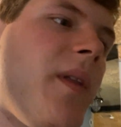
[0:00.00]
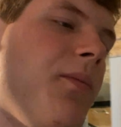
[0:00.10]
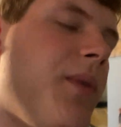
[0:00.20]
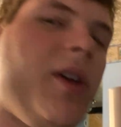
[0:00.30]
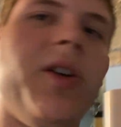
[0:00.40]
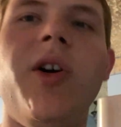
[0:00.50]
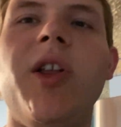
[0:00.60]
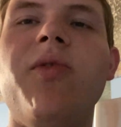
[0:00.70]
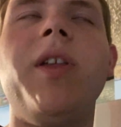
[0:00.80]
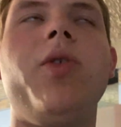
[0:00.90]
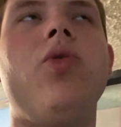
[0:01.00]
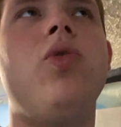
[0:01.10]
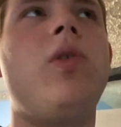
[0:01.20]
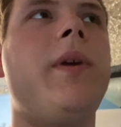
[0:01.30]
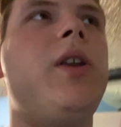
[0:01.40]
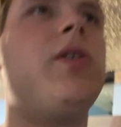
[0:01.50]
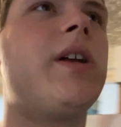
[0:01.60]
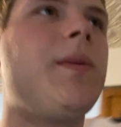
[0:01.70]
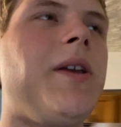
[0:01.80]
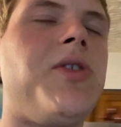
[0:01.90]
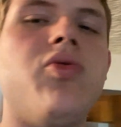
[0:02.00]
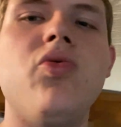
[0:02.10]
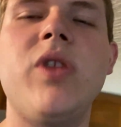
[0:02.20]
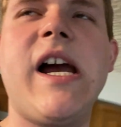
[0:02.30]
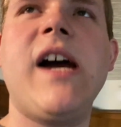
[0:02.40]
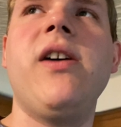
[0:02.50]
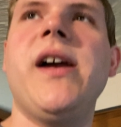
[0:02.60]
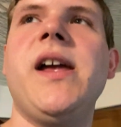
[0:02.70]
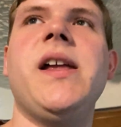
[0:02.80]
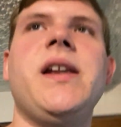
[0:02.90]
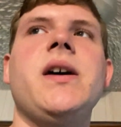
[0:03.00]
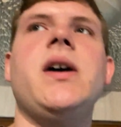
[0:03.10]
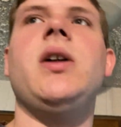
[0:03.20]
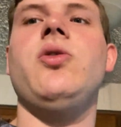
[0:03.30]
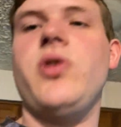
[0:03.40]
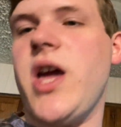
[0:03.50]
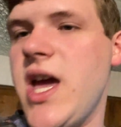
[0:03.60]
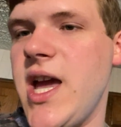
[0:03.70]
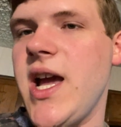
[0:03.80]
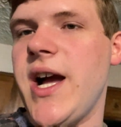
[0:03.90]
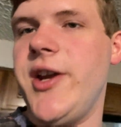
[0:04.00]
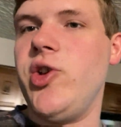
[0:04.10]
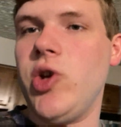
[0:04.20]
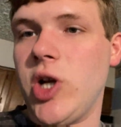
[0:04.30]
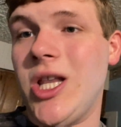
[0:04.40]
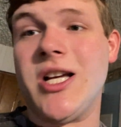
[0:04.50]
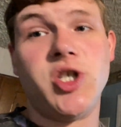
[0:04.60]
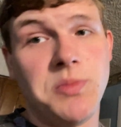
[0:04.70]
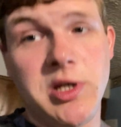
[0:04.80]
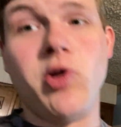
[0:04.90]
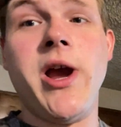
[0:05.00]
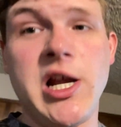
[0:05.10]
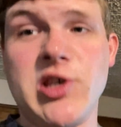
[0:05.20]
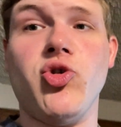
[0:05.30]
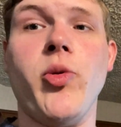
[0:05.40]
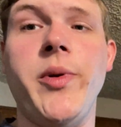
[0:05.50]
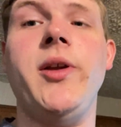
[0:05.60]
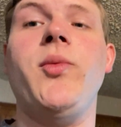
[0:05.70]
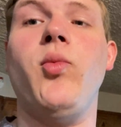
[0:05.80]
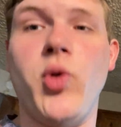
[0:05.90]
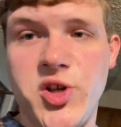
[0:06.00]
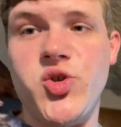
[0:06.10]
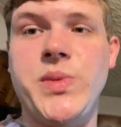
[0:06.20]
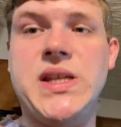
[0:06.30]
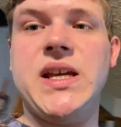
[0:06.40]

But you know, it's really cool. I mean, you can get to play Kun Lao and Liu Kang. I know you can unlock Sub-Zero and Scorpion once you beat the